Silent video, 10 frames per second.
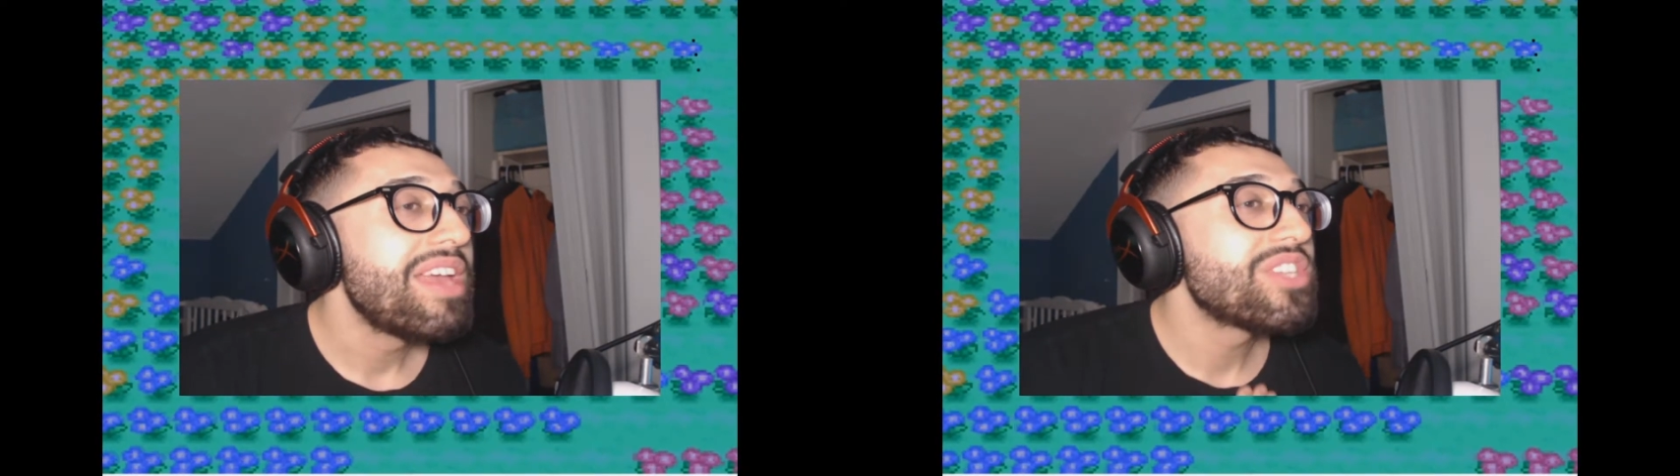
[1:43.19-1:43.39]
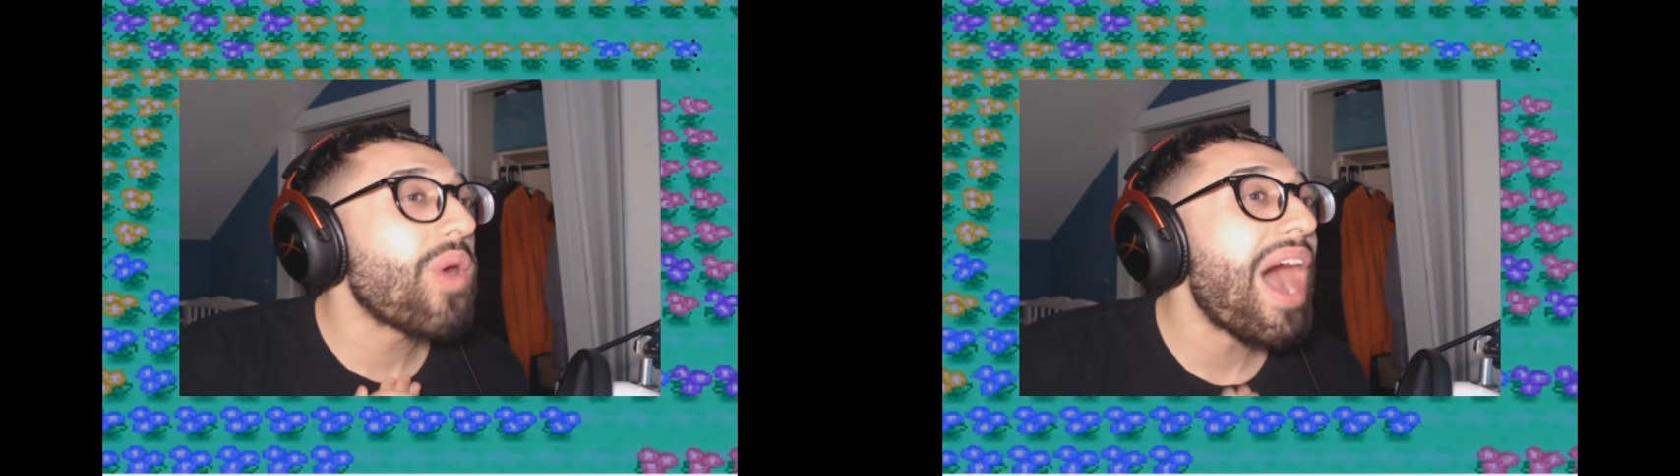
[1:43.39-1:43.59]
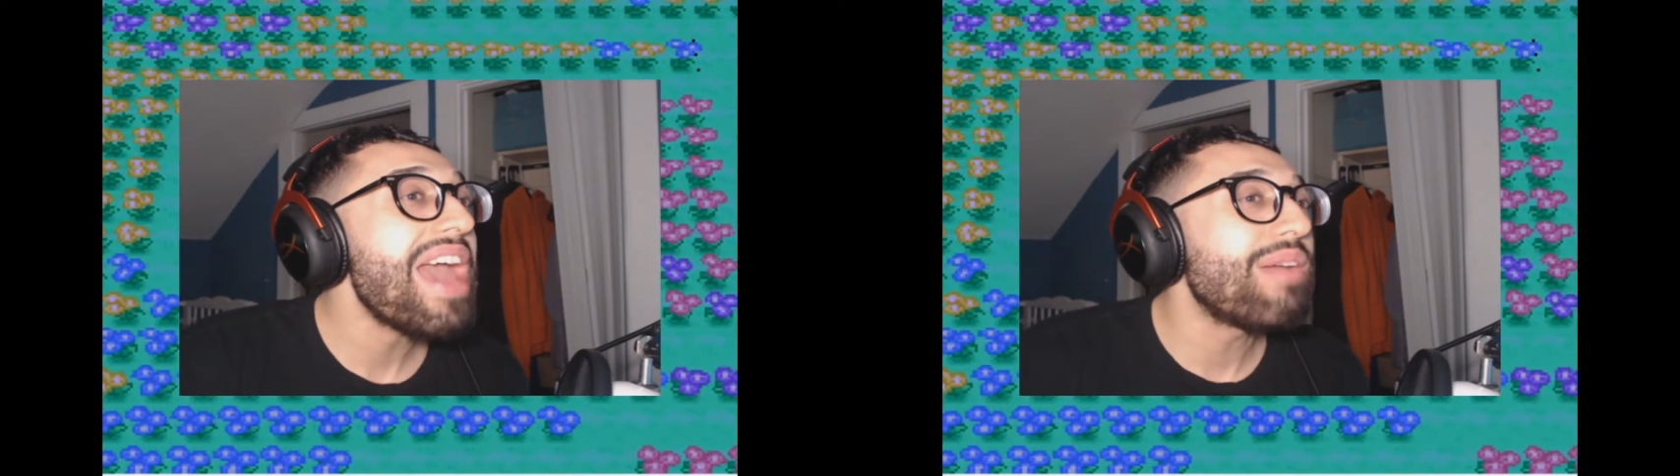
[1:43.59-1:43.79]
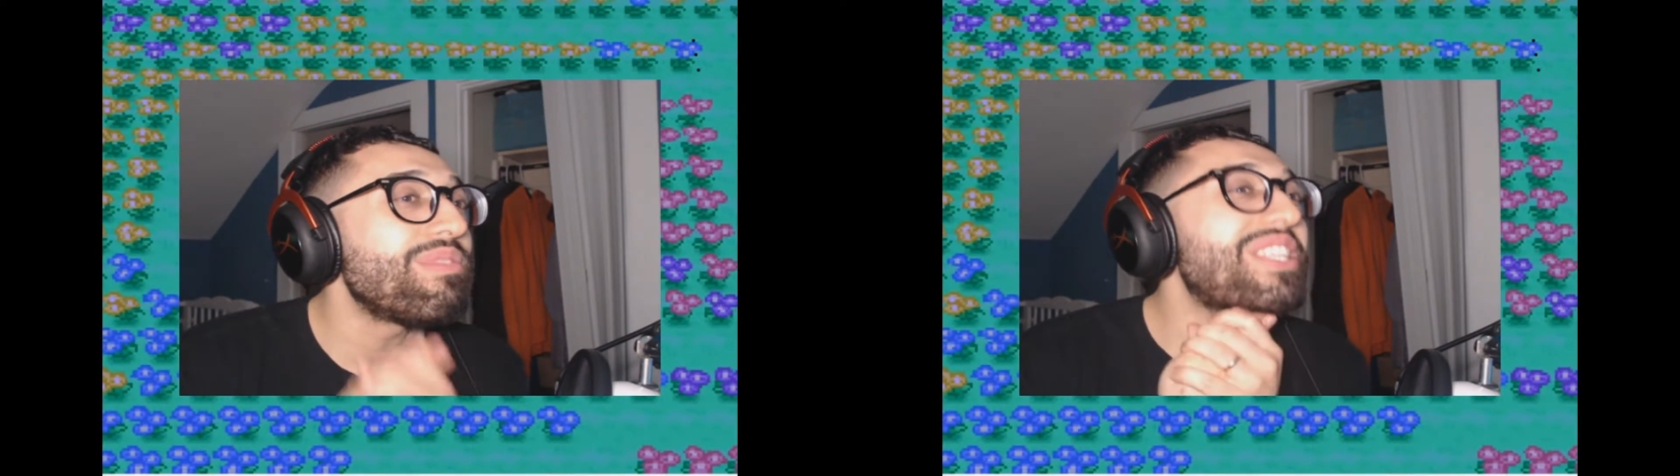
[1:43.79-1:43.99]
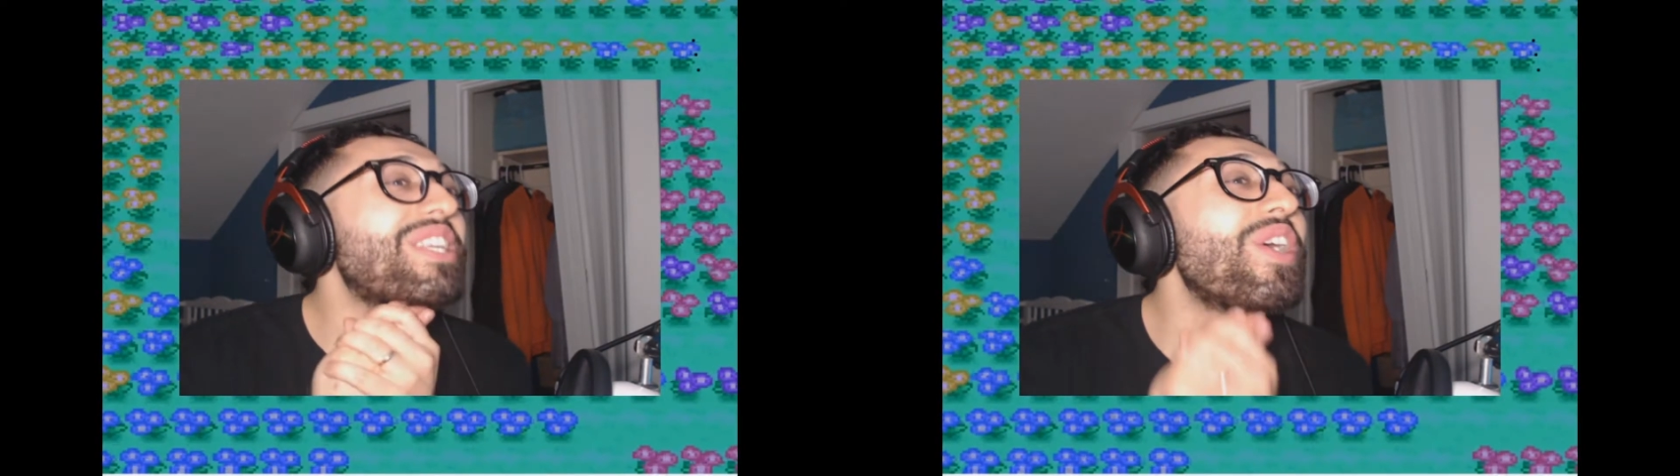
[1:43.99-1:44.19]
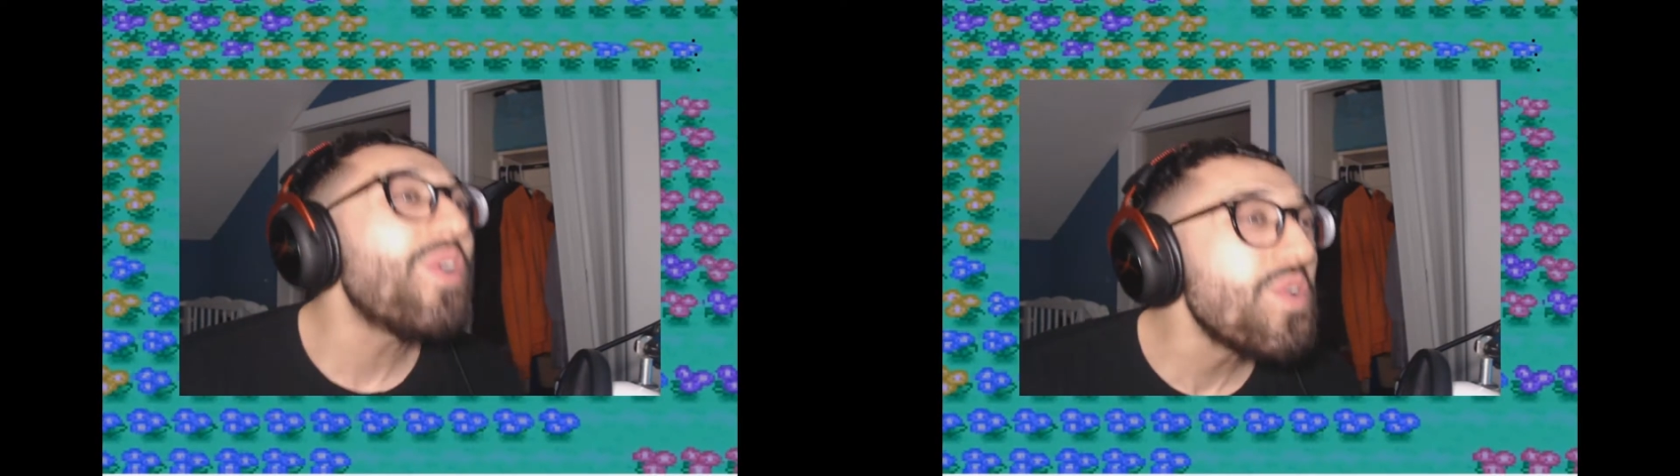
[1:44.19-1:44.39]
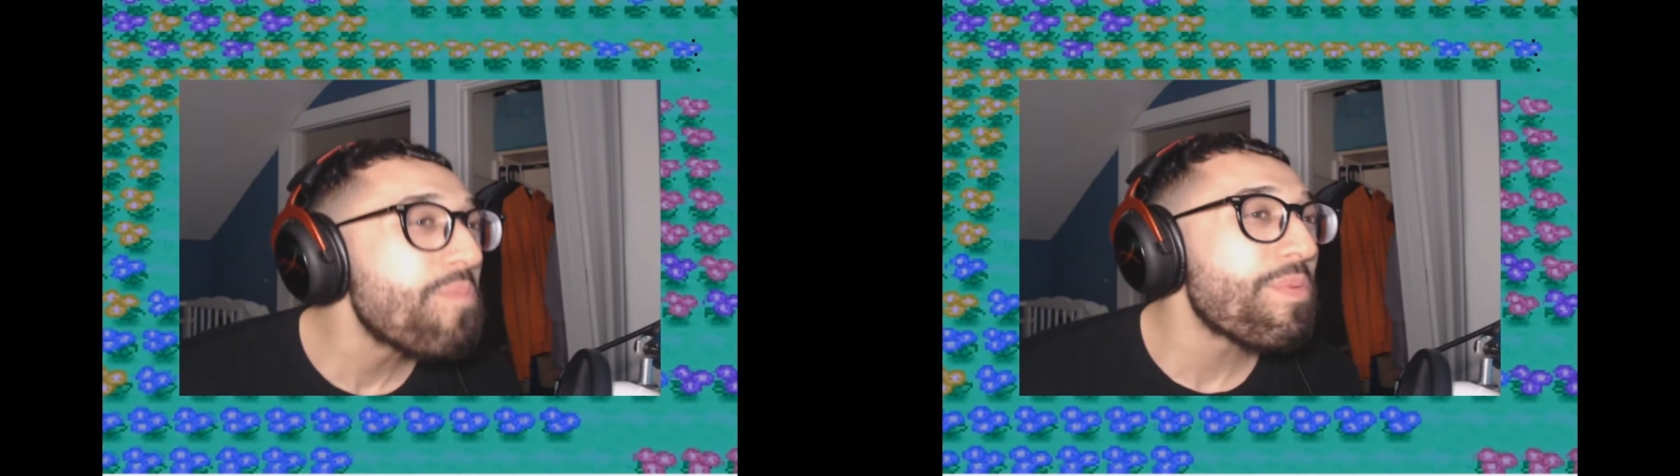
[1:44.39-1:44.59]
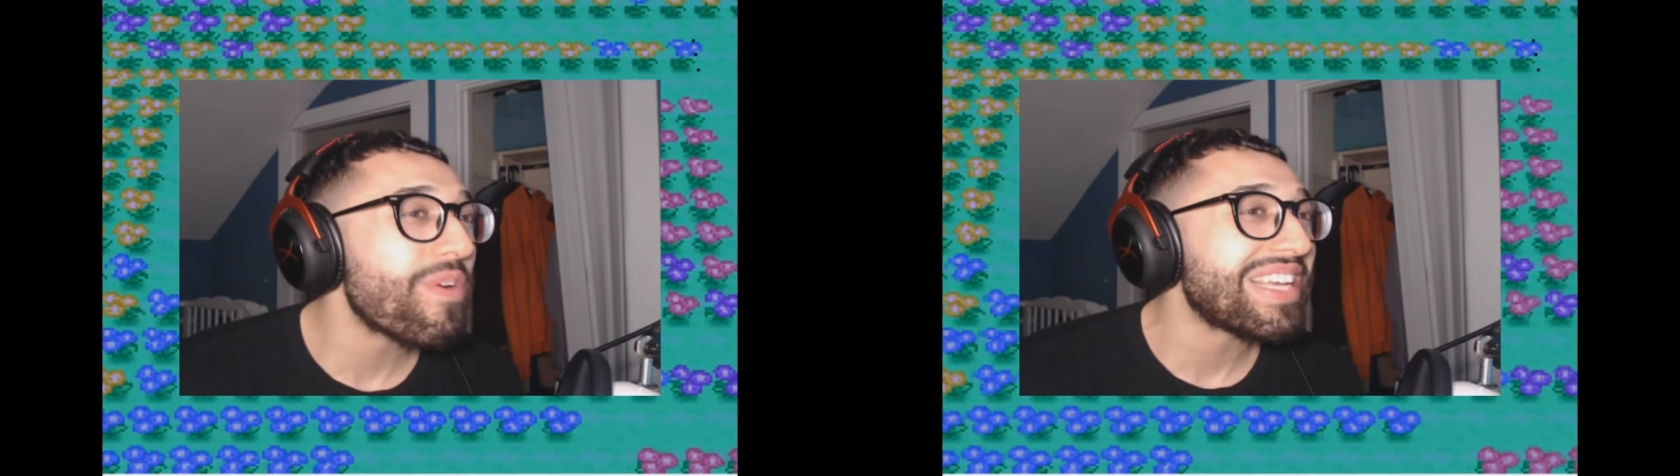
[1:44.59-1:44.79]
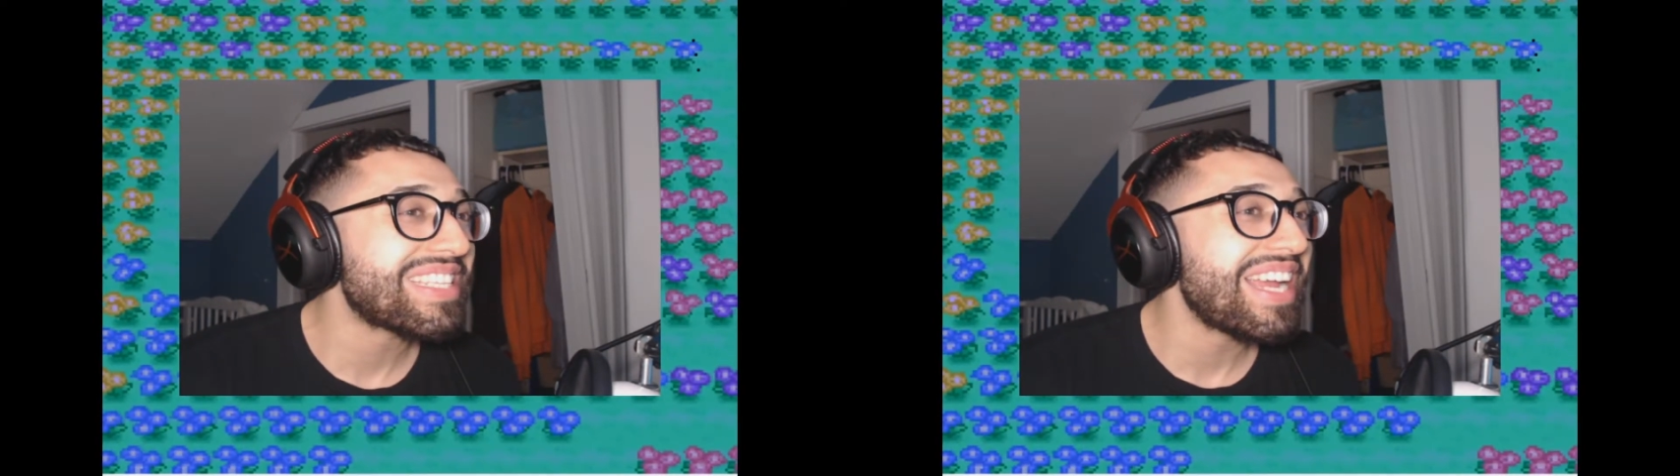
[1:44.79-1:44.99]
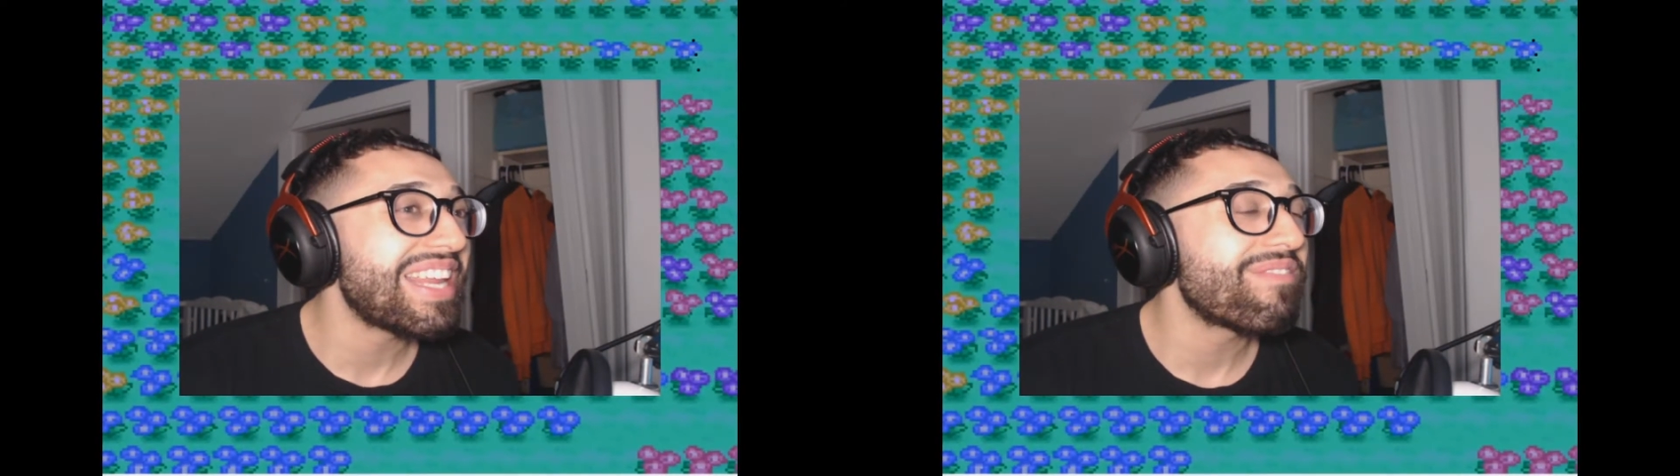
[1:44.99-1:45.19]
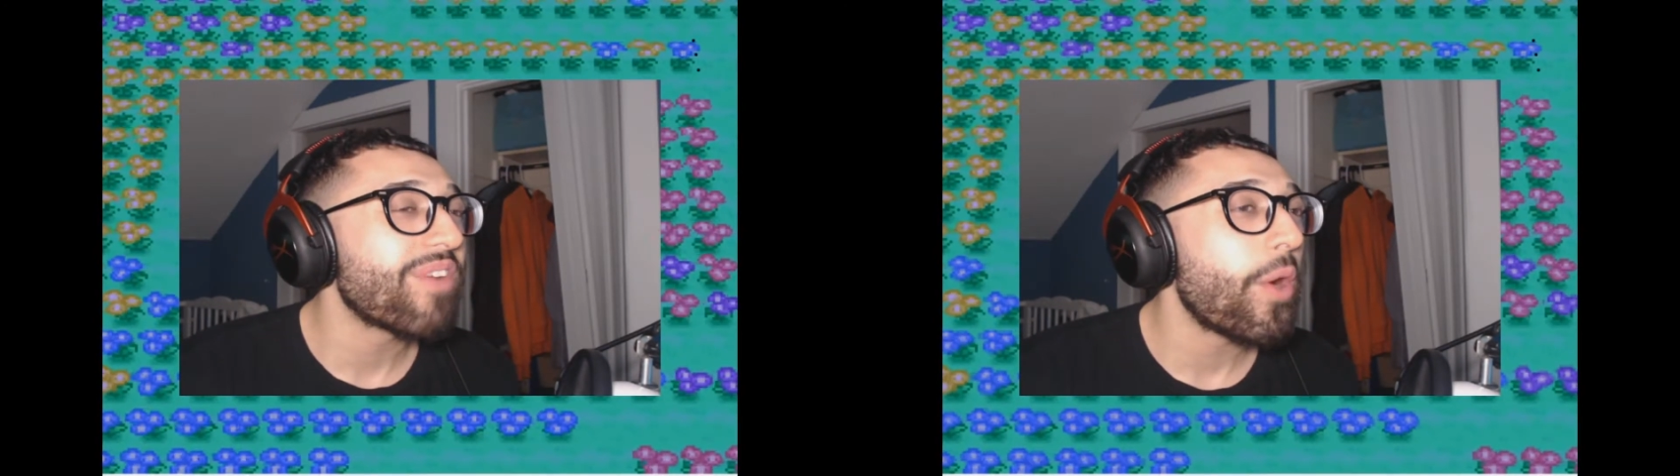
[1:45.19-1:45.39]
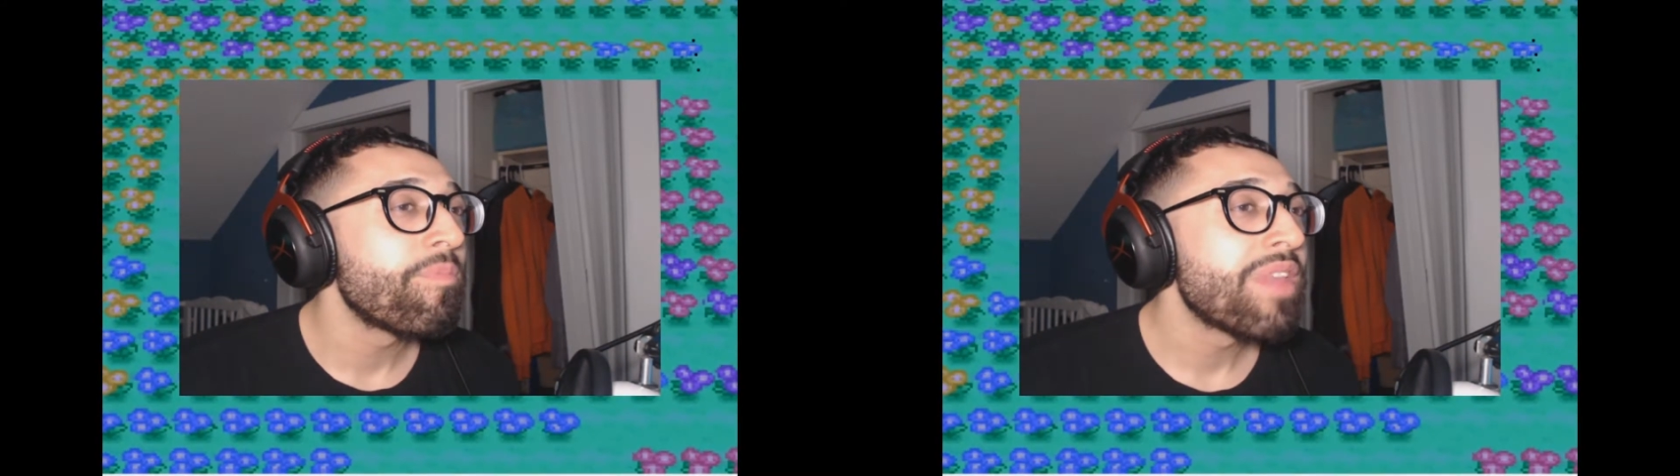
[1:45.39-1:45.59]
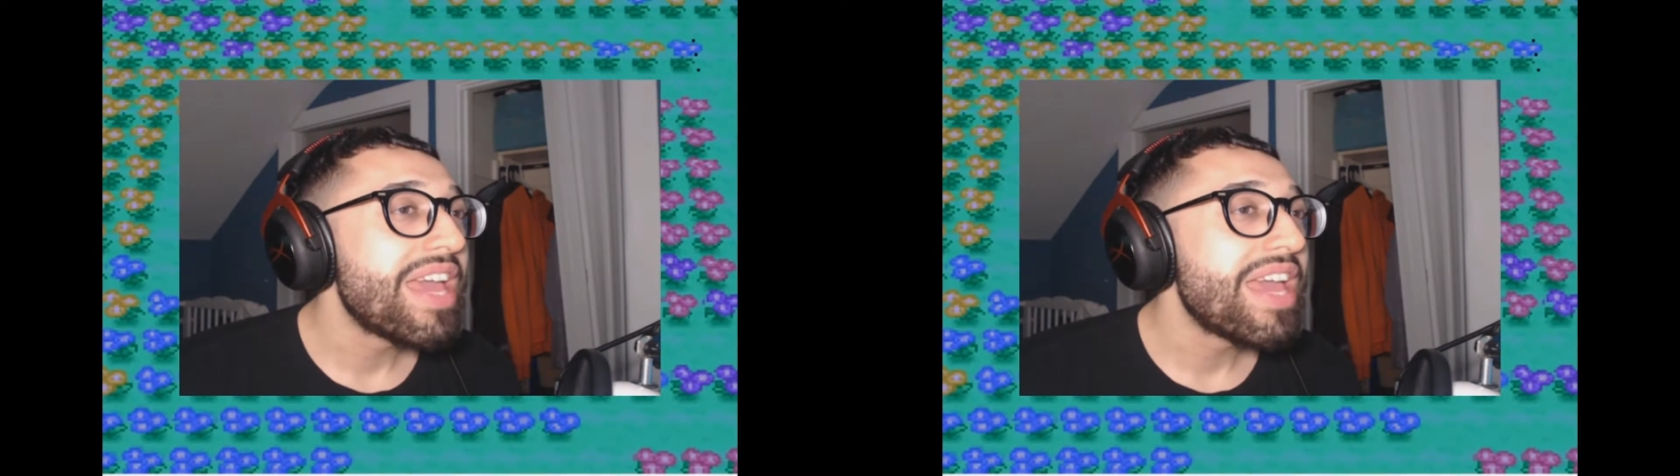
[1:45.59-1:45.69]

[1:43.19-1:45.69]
So I am super excited, bro.